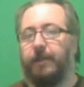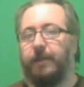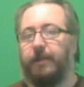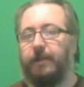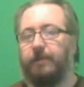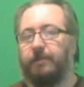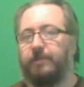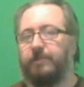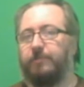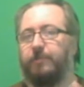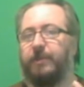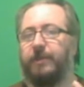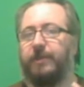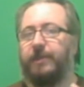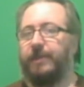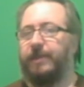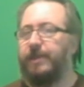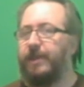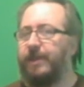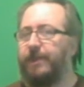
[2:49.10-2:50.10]
And I'll explain
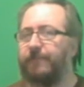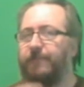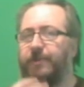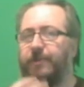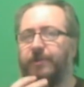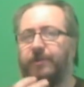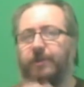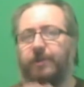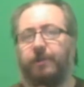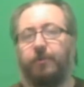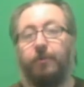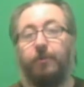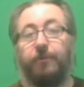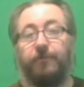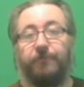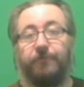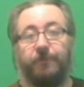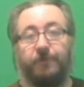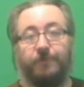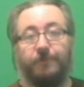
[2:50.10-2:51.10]
that after I tell you
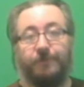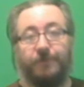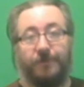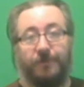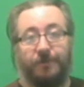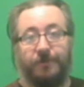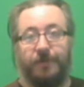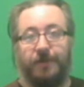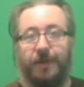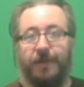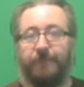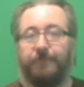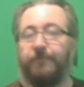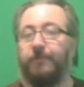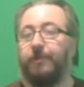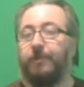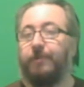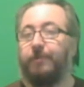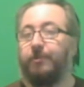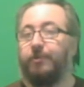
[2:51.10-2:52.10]
what films are tied
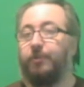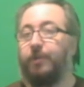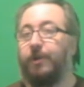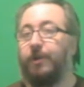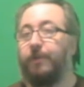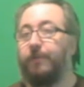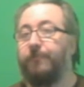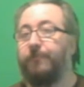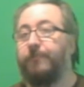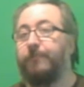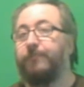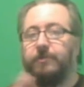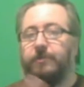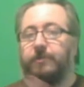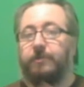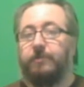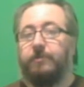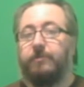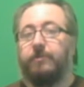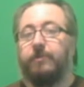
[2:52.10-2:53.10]
for number 12.
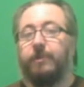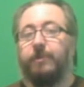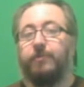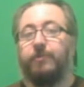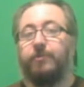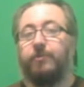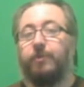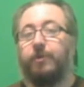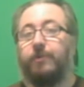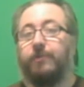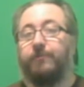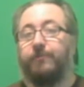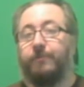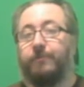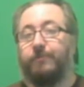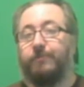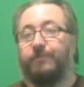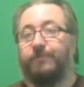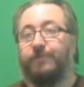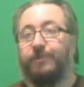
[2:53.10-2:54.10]
So the number 12
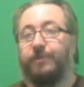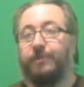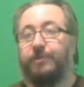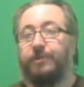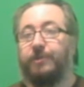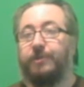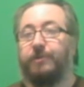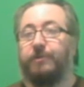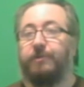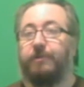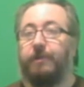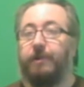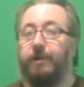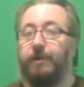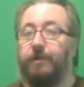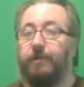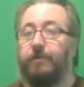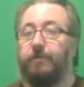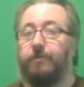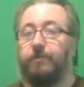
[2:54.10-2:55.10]
films for this year
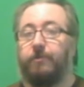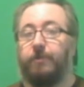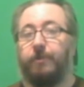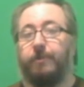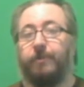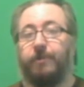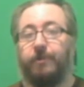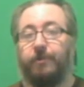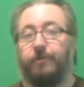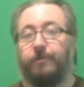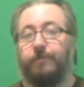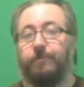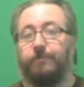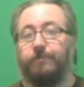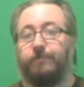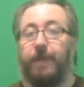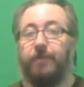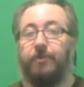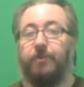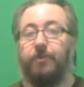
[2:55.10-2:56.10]
are Criminal
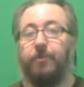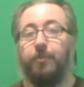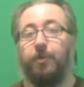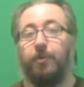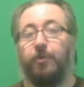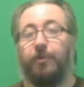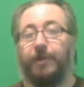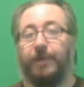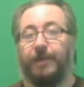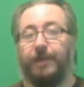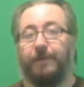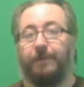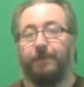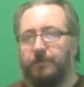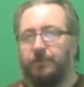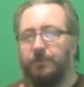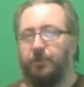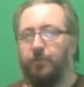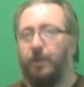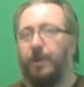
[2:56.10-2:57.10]
and The Boy.
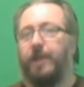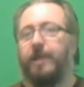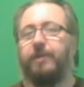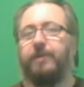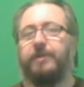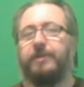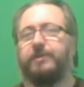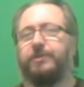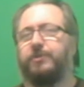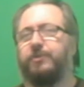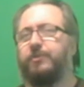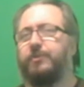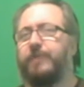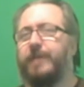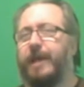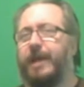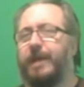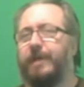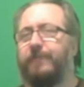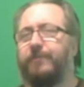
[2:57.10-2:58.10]
So why are these two
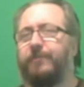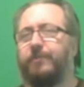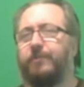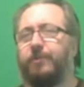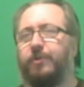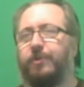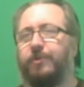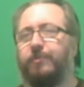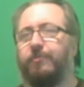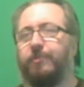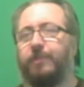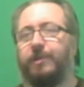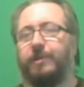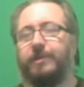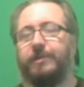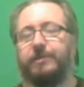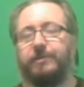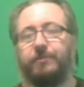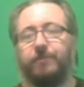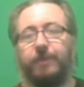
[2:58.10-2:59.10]
tied for 12th place?